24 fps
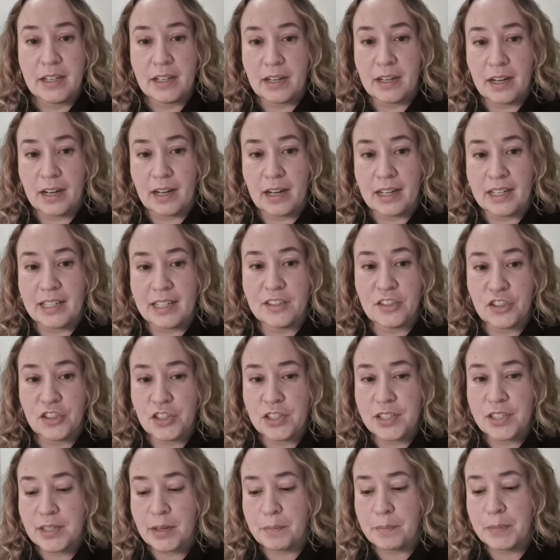It's
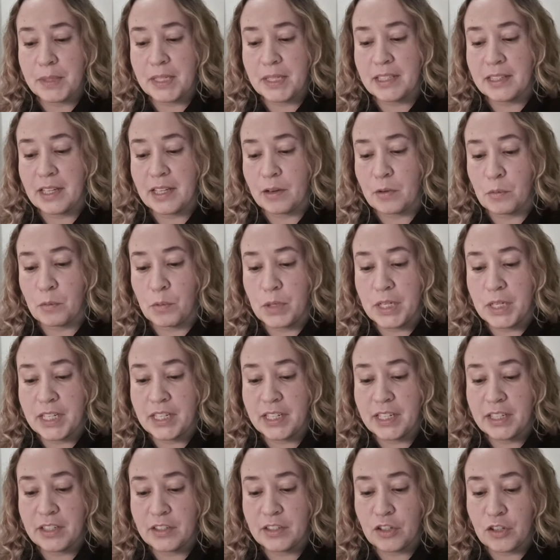just something that
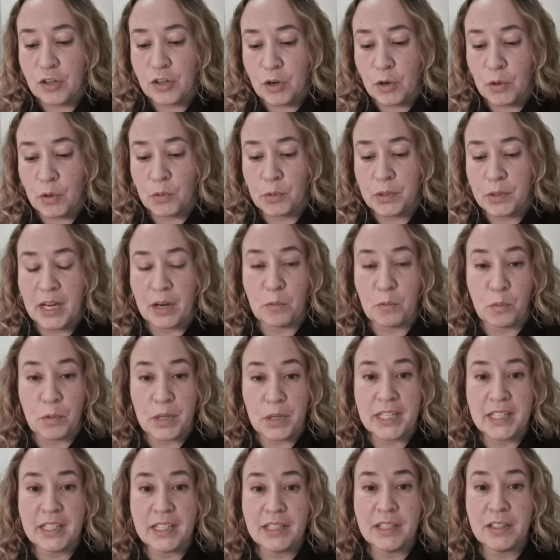we know that
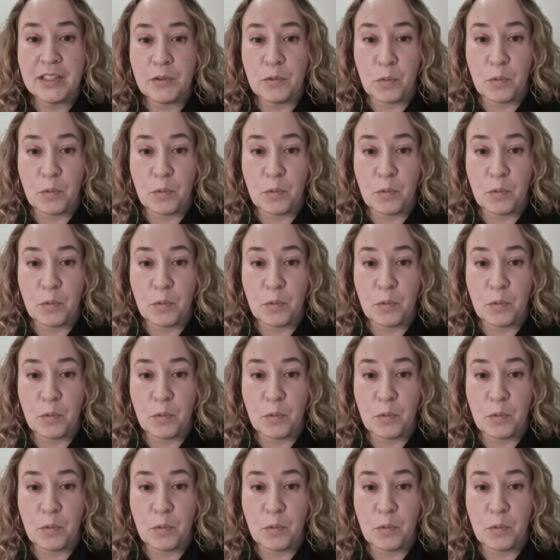we